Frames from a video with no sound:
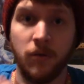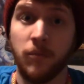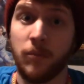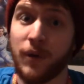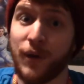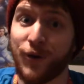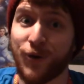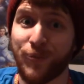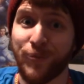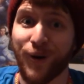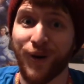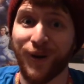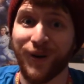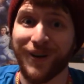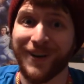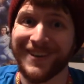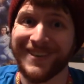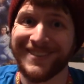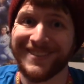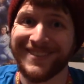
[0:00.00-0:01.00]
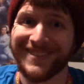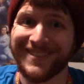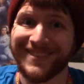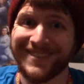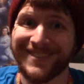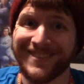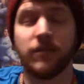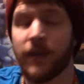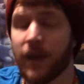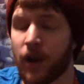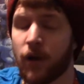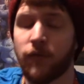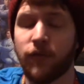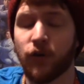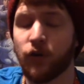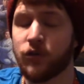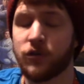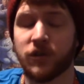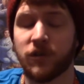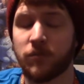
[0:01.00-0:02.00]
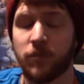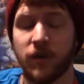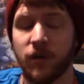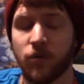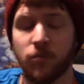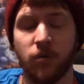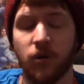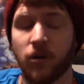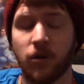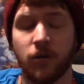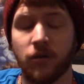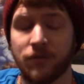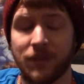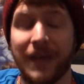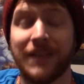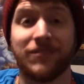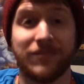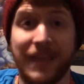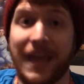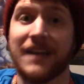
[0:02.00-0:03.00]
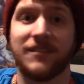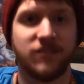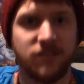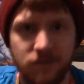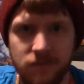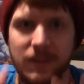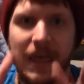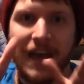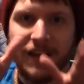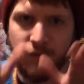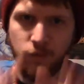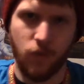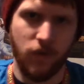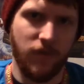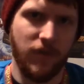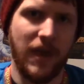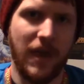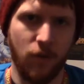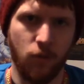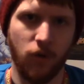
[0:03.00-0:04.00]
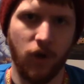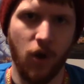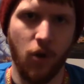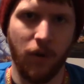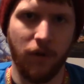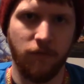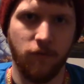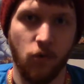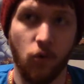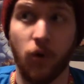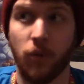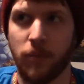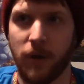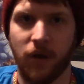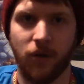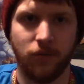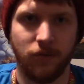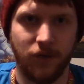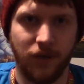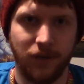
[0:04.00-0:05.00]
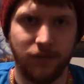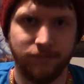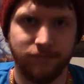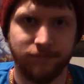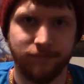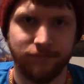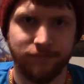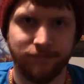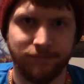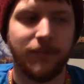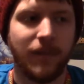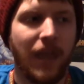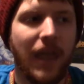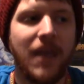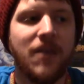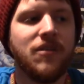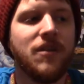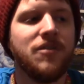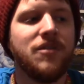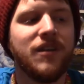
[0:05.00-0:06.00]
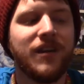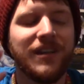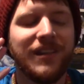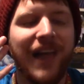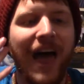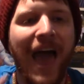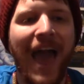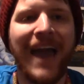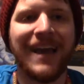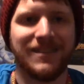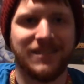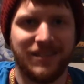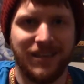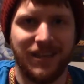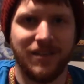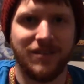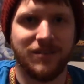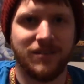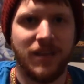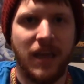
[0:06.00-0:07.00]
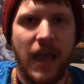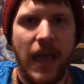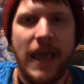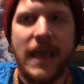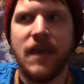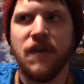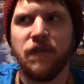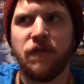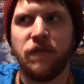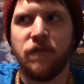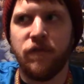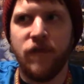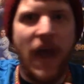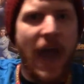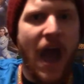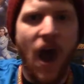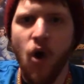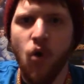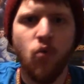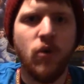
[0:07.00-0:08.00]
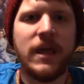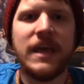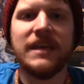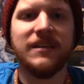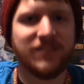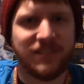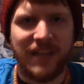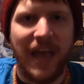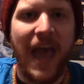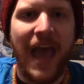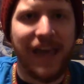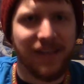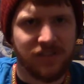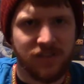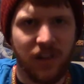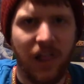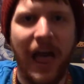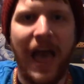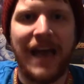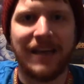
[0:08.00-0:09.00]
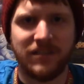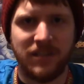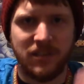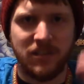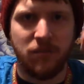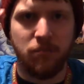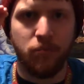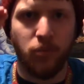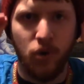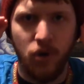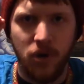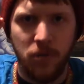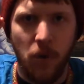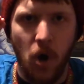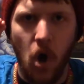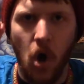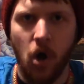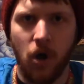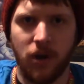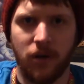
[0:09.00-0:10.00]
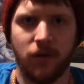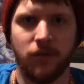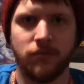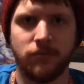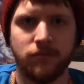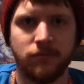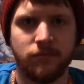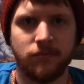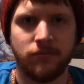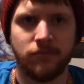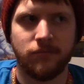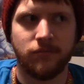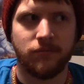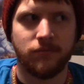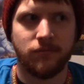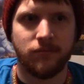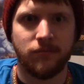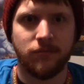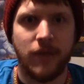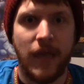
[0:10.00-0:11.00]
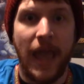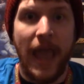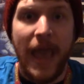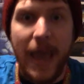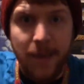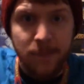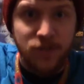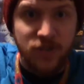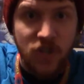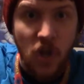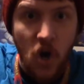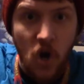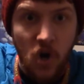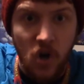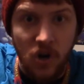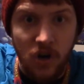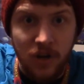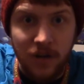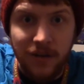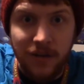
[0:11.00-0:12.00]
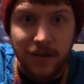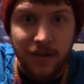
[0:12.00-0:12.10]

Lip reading: Peter Parker. Their version of Peter Parker. That's what they were going for, apparently. And then the glasses. He found his dad's glasses and put them on. Hipster!